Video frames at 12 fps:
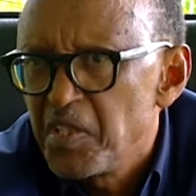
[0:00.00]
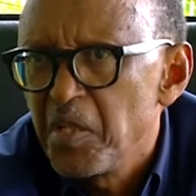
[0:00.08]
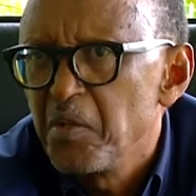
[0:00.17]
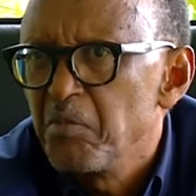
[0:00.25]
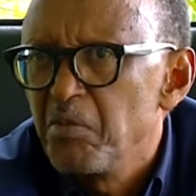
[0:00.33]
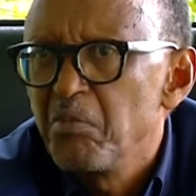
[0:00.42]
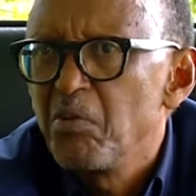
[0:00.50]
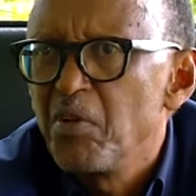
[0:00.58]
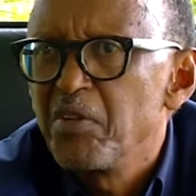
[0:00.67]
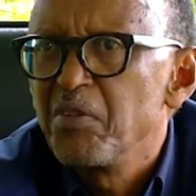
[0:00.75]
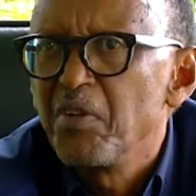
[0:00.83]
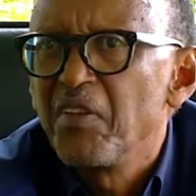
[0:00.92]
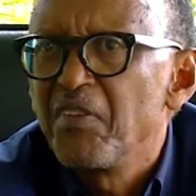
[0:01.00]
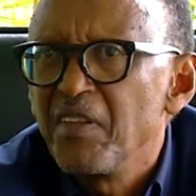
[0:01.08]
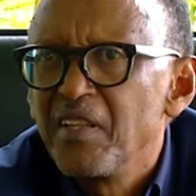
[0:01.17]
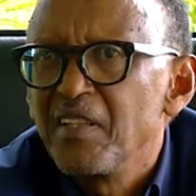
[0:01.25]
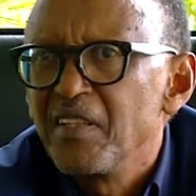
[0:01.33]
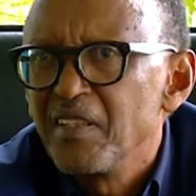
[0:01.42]
tell people what you are
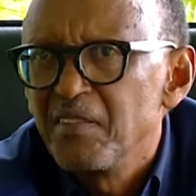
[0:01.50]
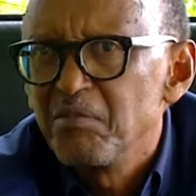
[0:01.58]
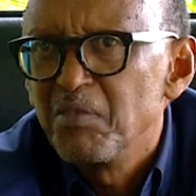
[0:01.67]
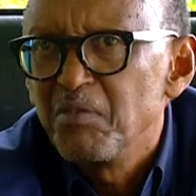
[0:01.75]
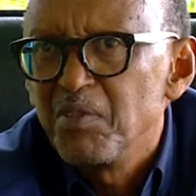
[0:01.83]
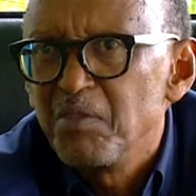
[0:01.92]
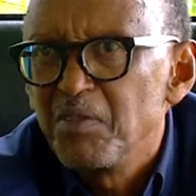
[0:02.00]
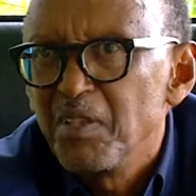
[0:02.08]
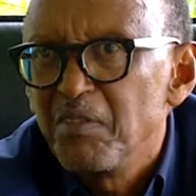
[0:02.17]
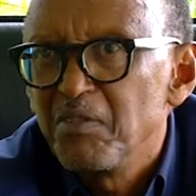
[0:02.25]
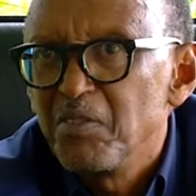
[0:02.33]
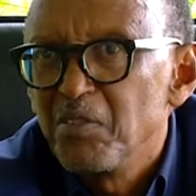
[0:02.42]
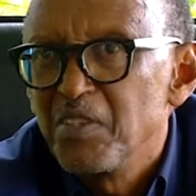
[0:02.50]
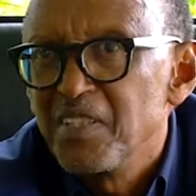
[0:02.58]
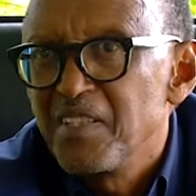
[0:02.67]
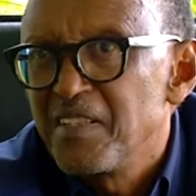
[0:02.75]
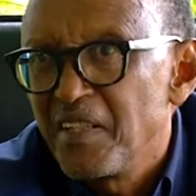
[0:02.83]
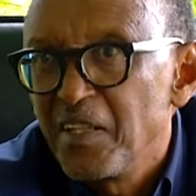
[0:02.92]
thinking.
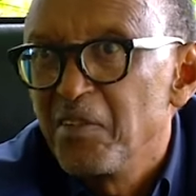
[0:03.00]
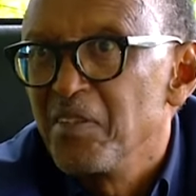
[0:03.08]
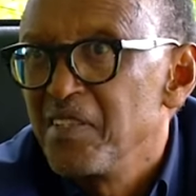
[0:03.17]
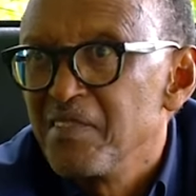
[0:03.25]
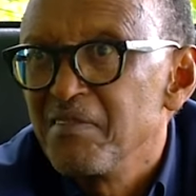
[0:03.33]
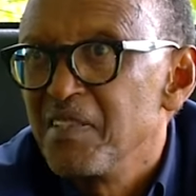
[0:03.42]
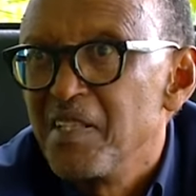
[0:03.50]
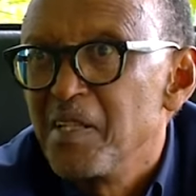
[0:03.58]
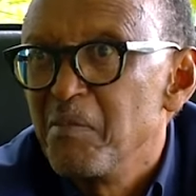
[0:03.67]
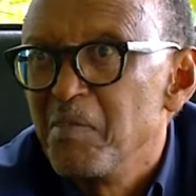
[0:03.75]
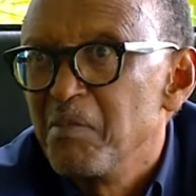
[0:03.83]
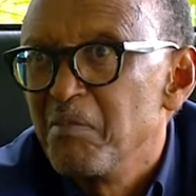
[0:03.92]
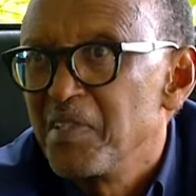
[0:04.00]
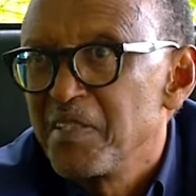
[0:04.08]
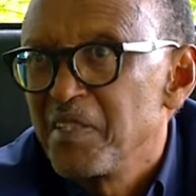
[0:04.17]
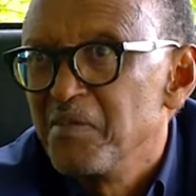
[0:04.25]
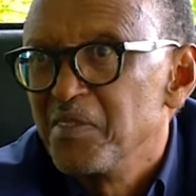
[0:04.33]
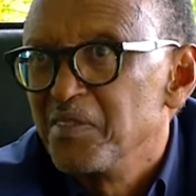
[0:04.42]
Honestly, I don't even remember
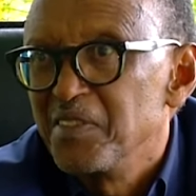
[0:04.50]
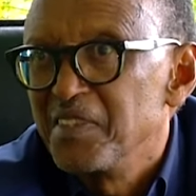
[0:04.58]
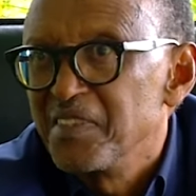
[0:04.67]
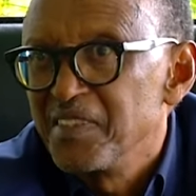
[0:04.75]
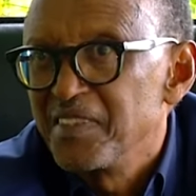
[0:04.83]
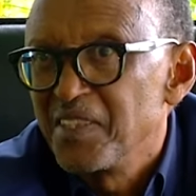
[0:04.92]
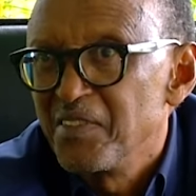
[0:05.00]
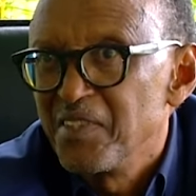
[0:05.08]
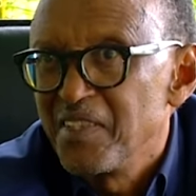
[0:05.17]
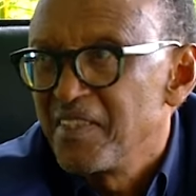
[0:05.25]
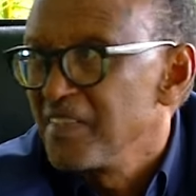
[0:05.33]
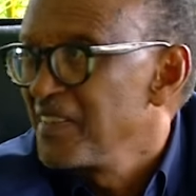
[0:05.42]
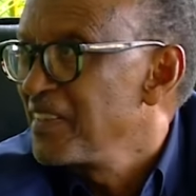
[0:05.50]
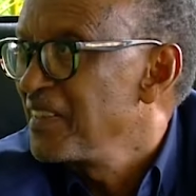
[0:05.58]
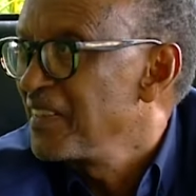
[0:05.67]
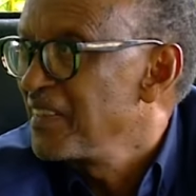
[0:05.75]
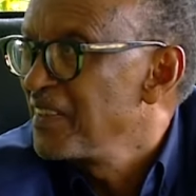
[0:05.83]
some of the things I was thinking.